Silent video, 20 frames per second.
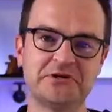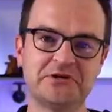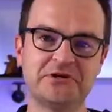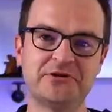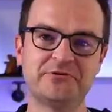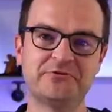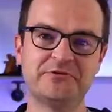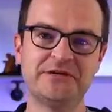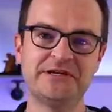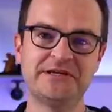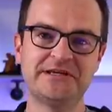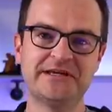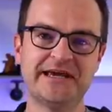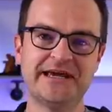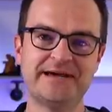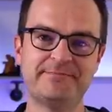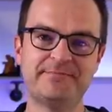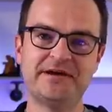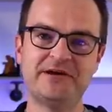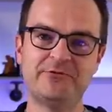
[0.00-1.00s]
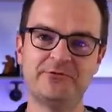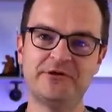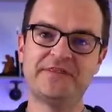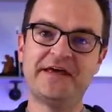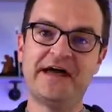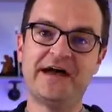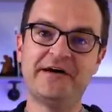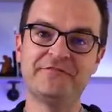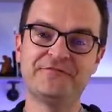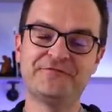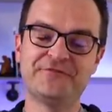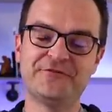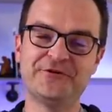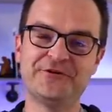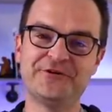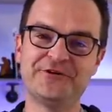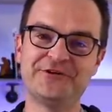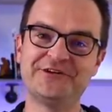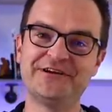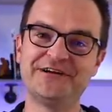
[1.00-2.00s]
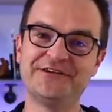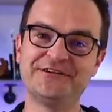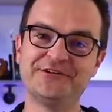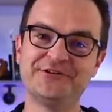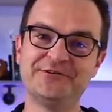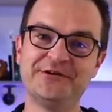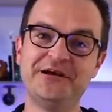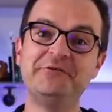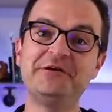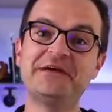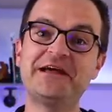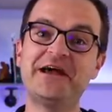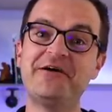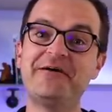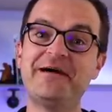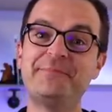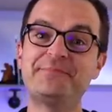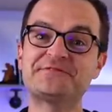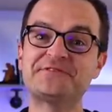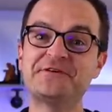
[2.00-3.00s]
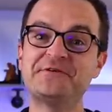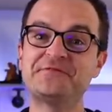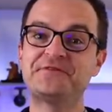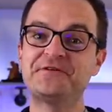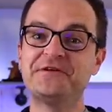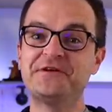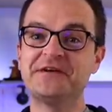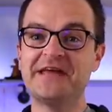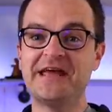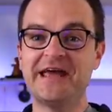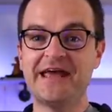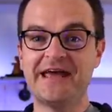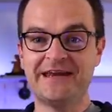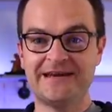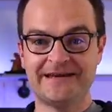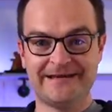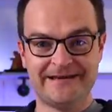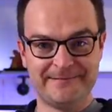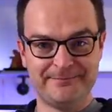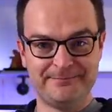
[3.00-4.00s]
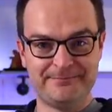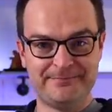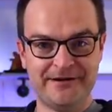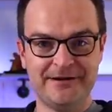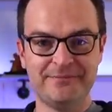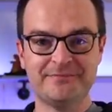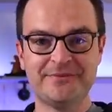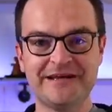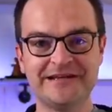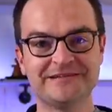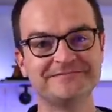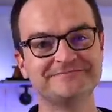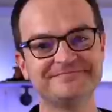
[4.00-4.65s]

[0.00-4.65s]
good recap. But without further ado, here we go, episode 38, part B.